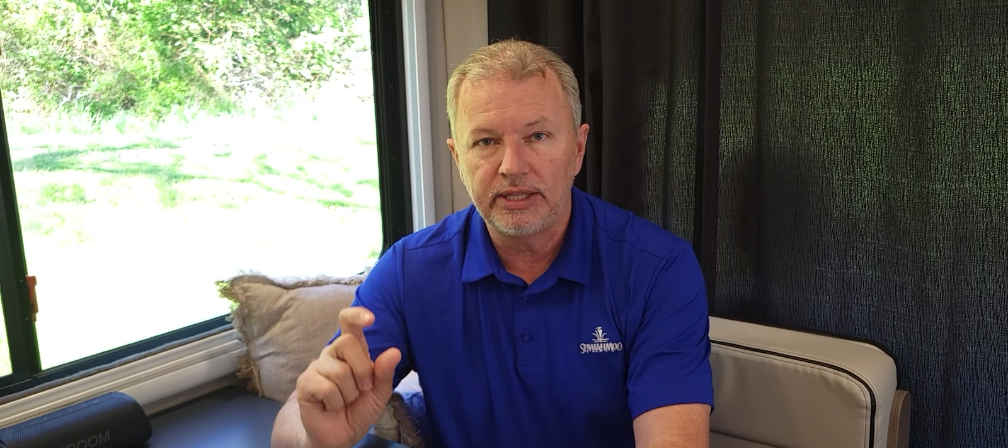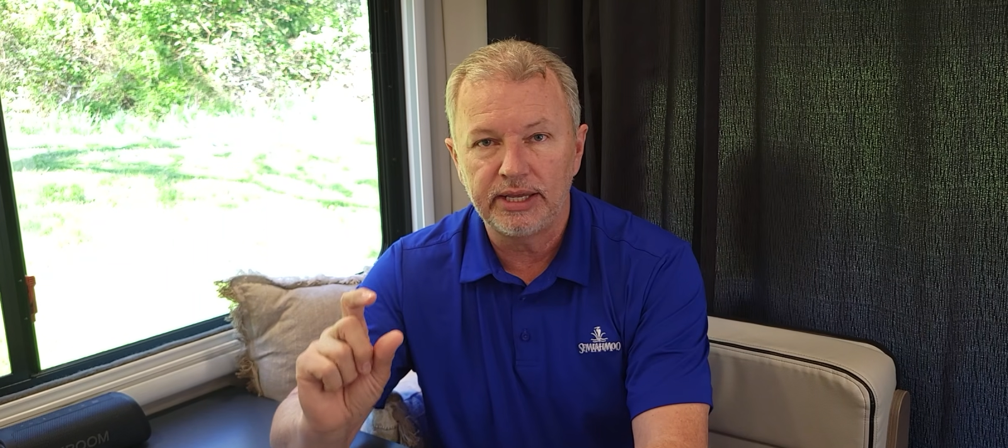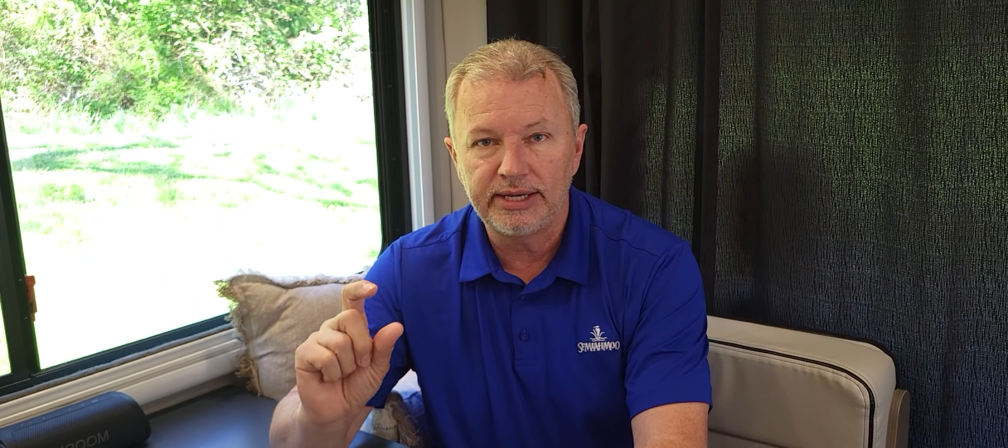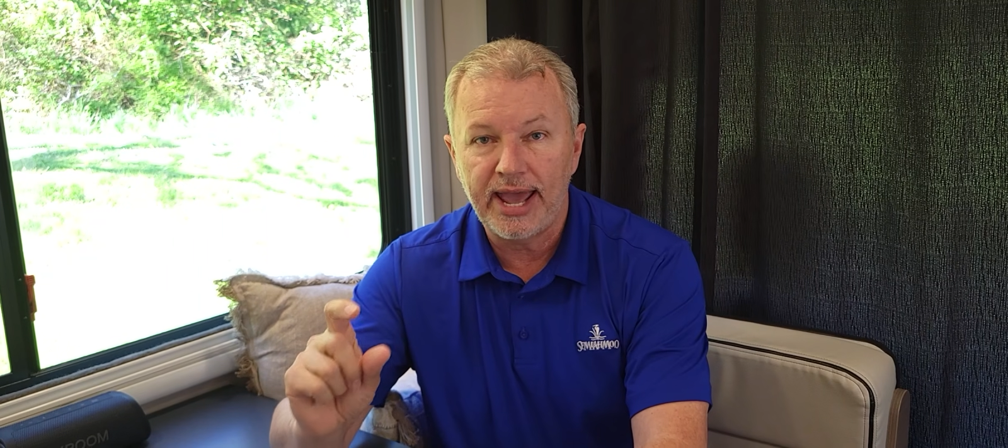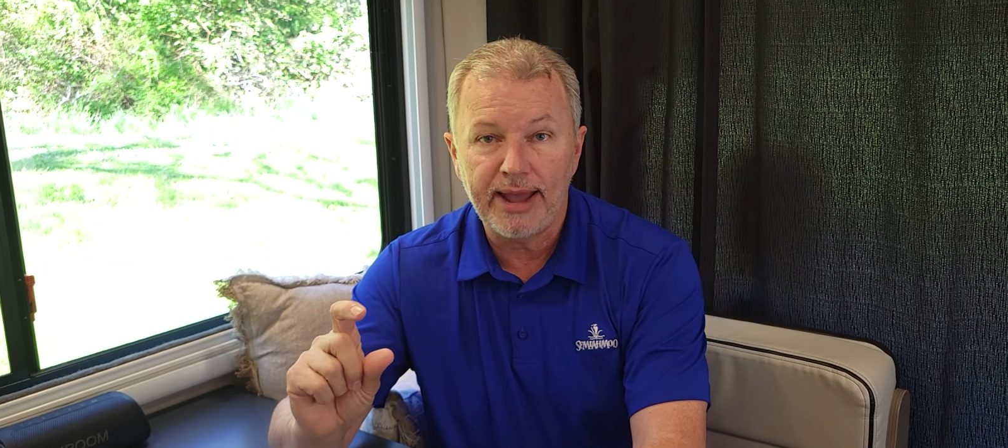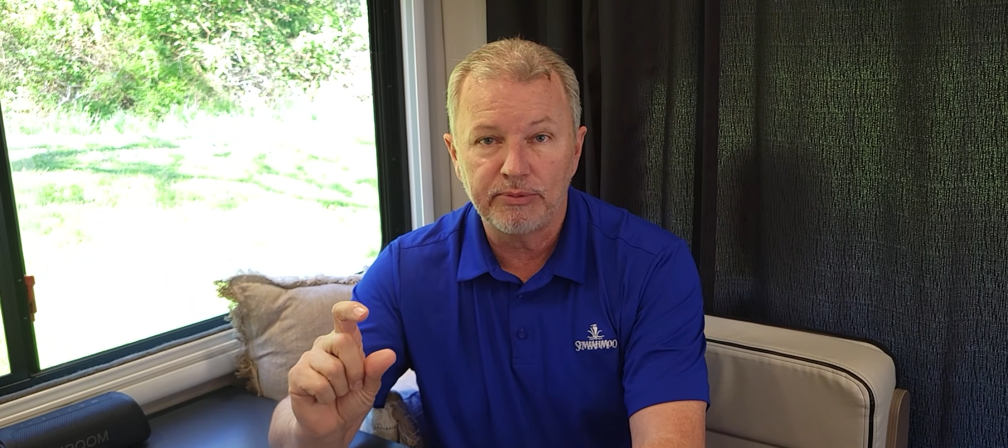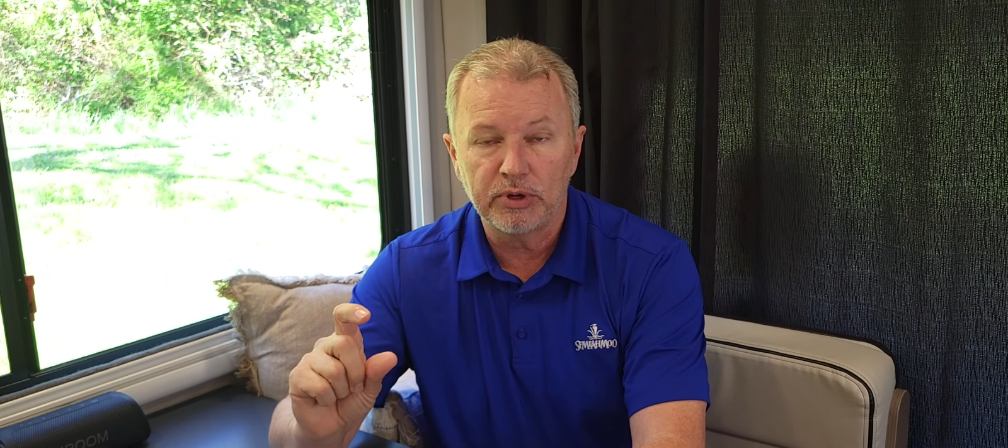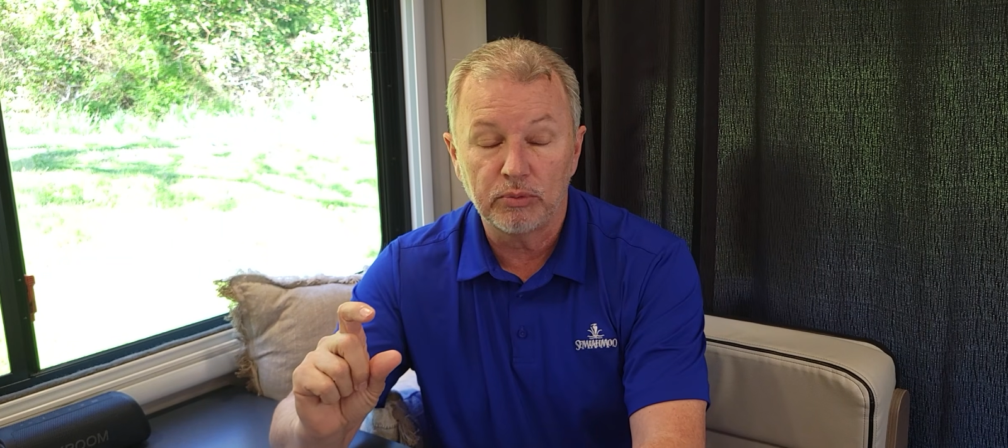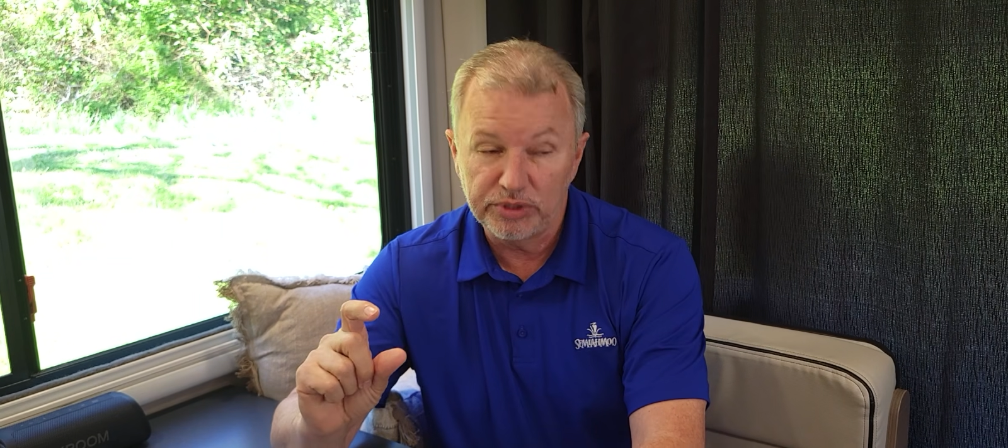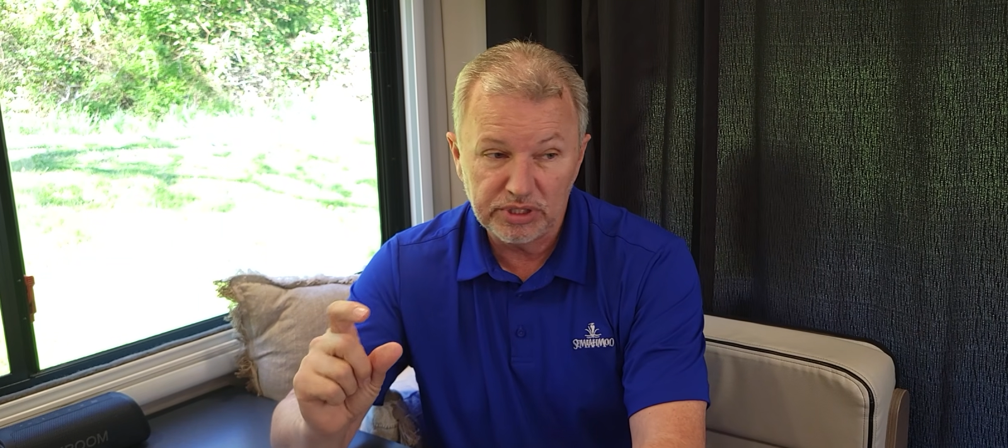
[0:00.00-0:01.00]
the
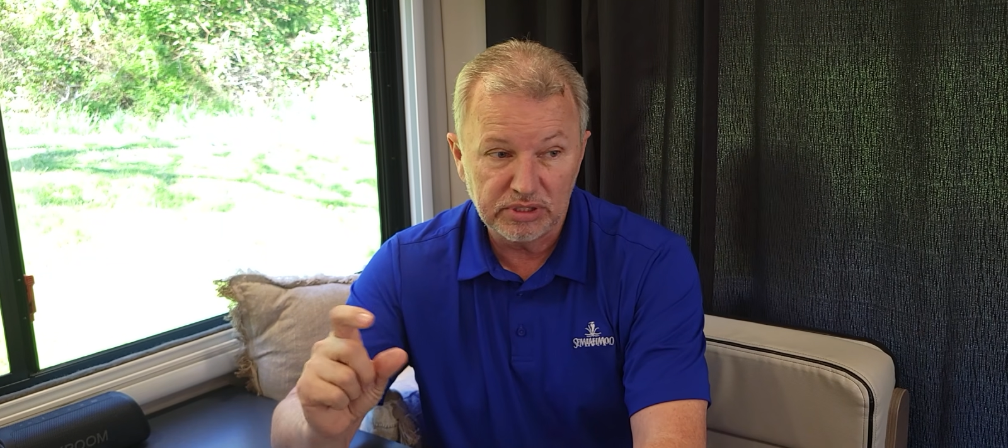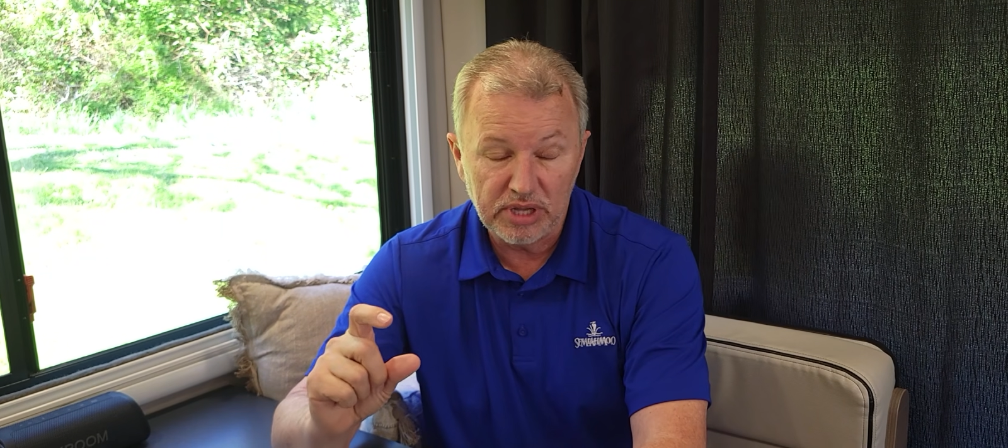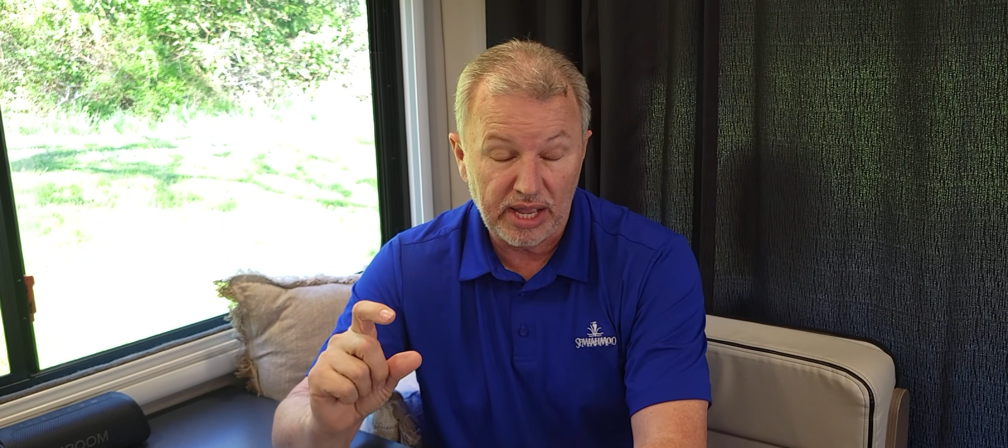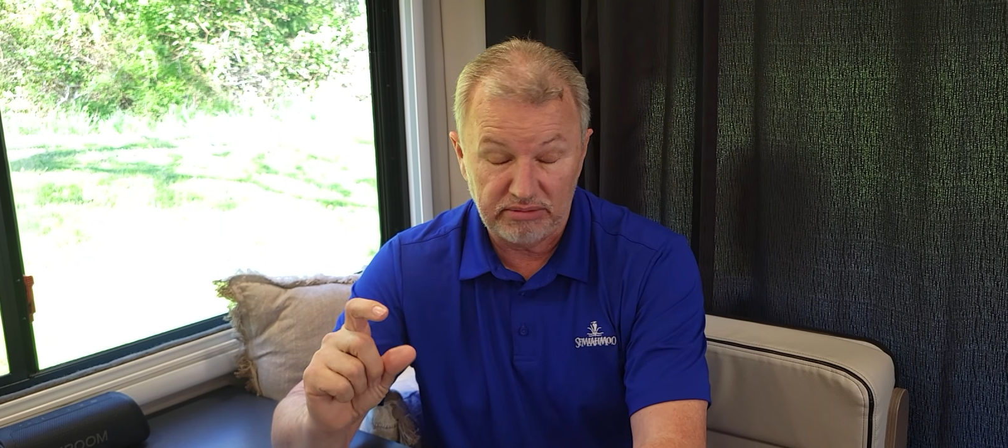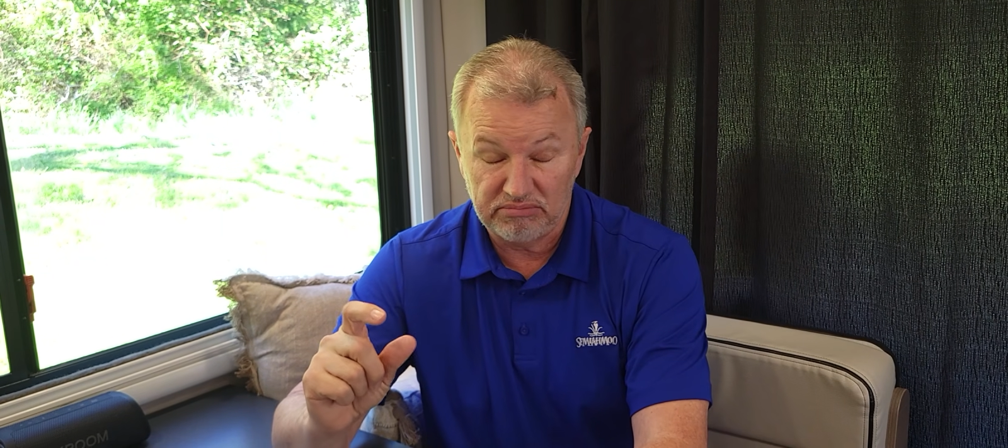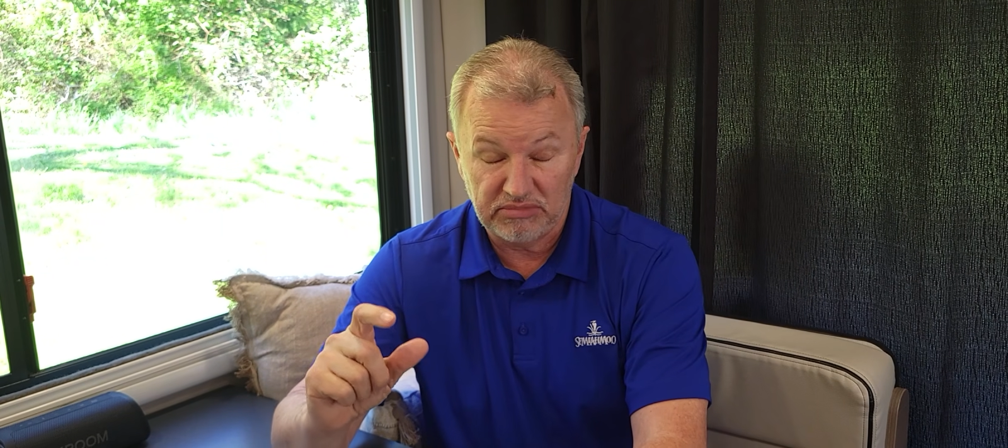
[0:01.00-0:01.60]
adapter, which is not,